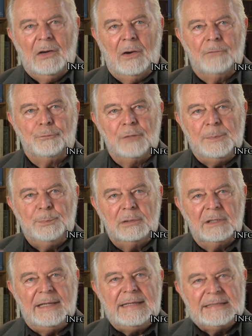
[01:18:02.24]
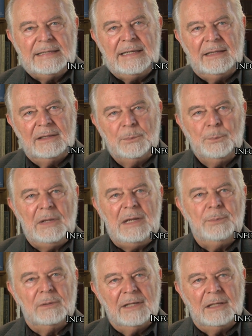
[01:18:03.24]
of replacing the
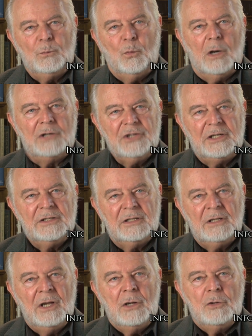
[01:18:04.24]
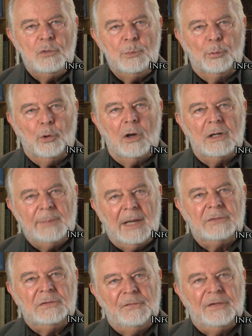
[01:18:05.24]
people in Washington who brought
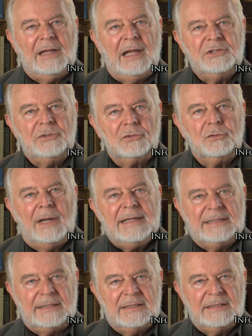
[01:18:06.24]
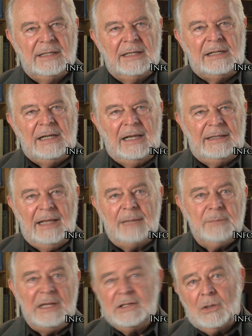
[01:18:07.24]
about the financial crisis. And
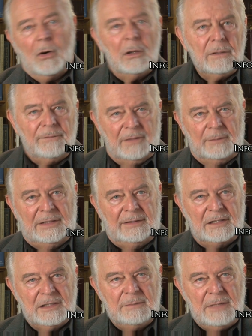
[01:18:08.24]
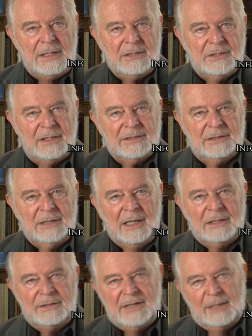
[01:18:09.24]
that means all of them. It doesn't mean just
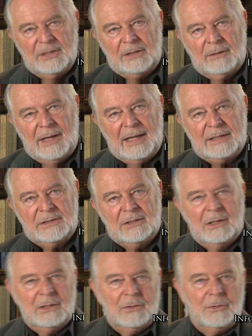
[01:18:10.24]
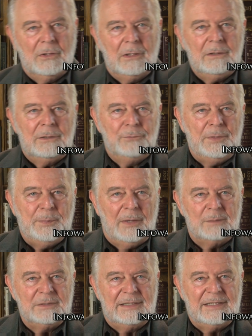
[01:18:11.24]
Democrats or
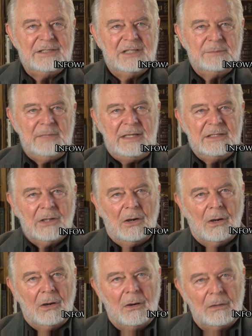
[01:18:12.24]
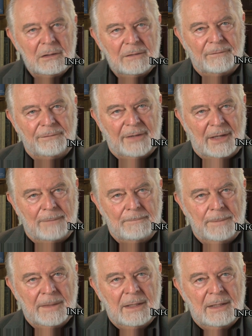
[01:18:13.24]
Republicans. It means all of
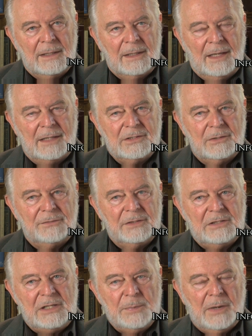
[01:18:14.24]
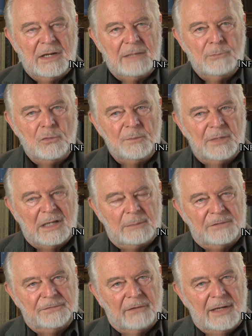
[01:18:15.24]
them. And so the Tea Party movement,
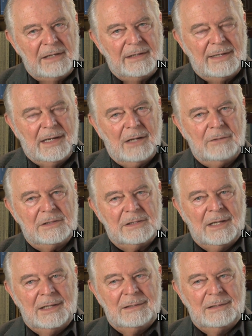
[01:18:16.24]
I'm afraid now, is